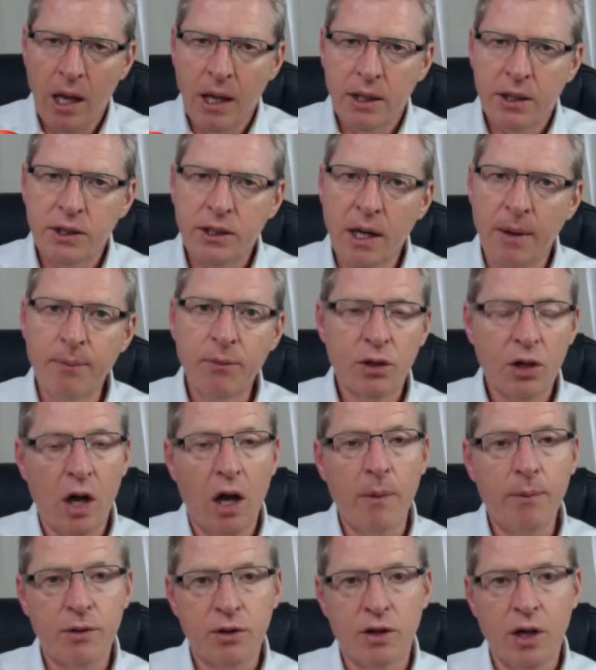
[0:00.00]

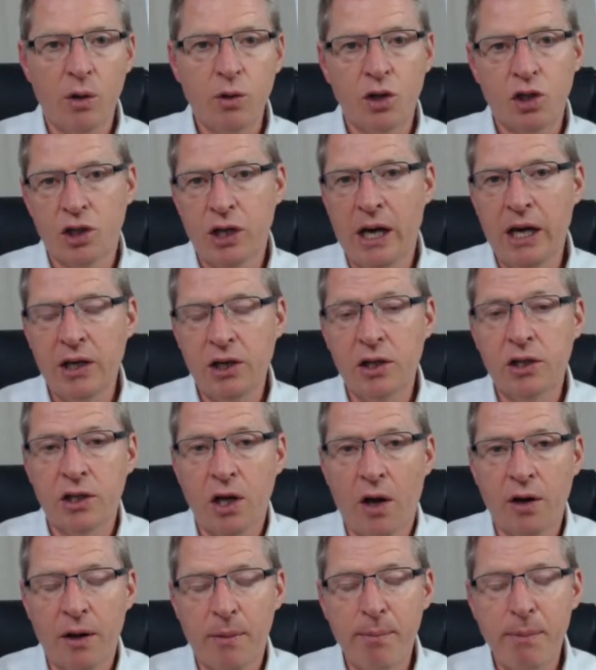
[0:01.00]
Sometimes those changes
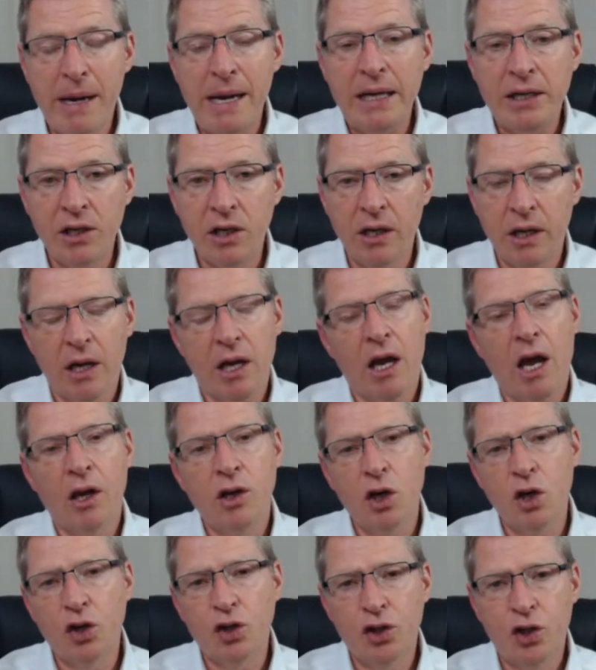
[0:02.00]
aren't immediate, and
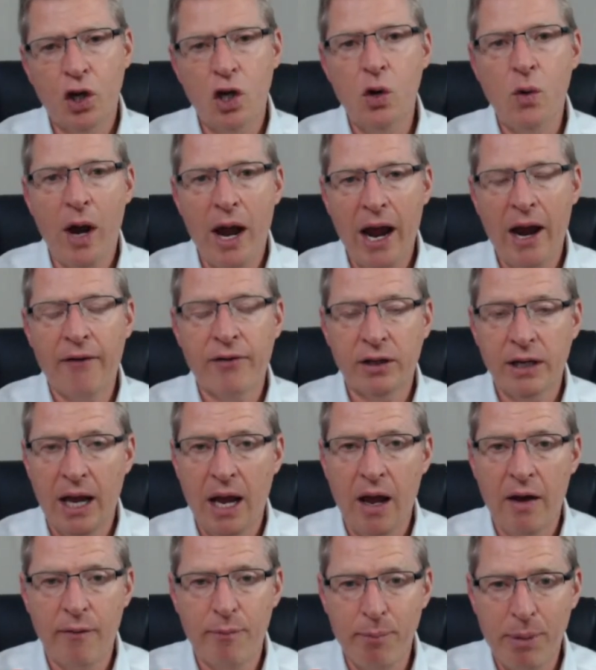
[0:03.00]
you do have to
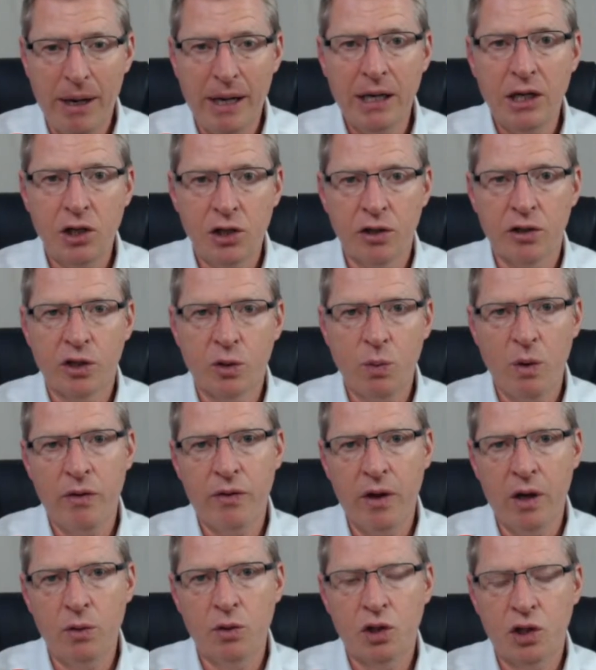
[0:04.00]
have patience with
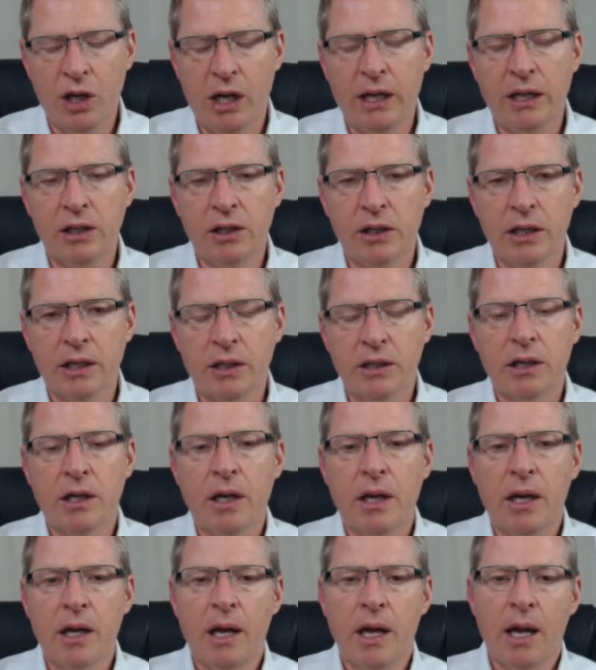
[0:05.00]
those changes.
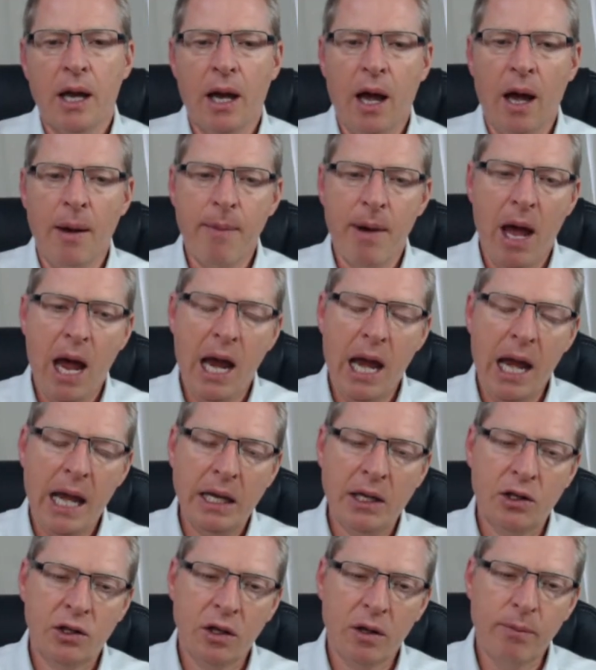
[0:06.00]

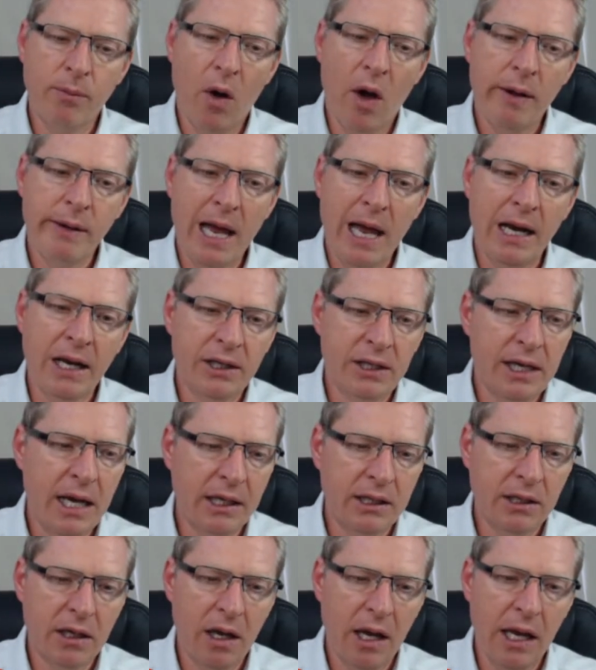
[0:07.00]
And my analogy
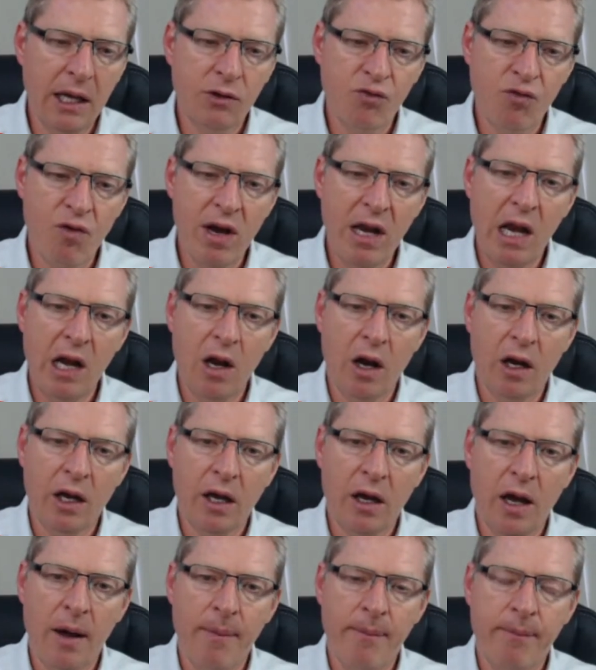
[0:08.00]
is really like
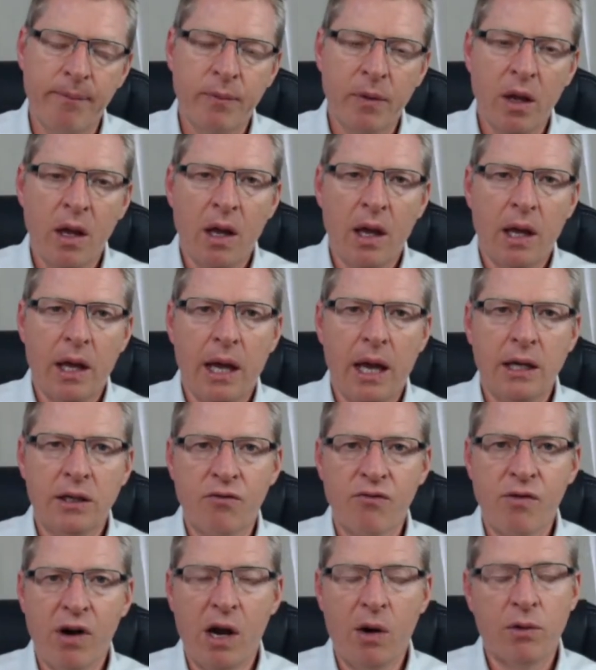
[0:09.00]
is
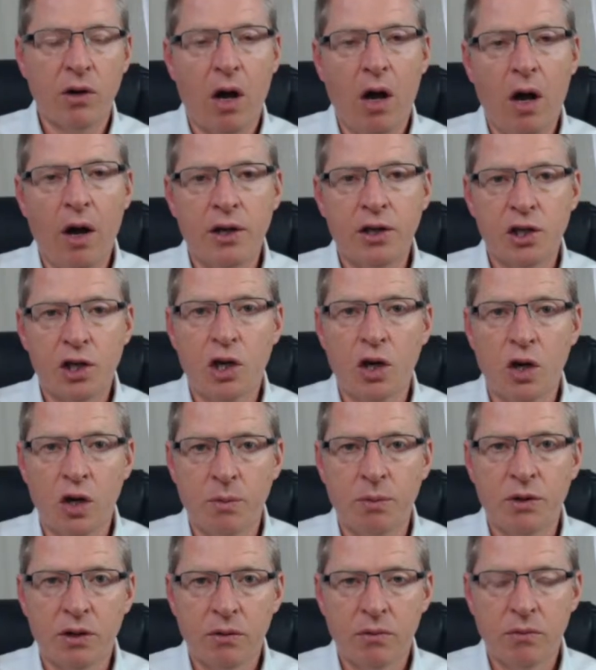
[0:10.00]
around ice
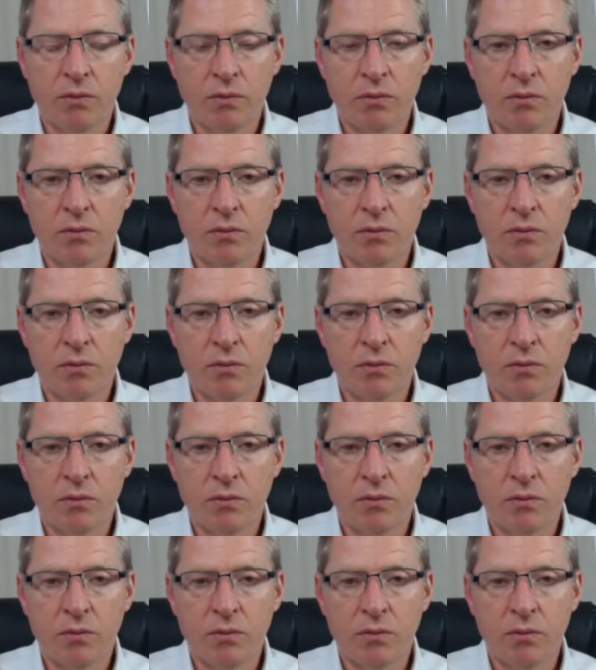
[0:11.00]
cubes.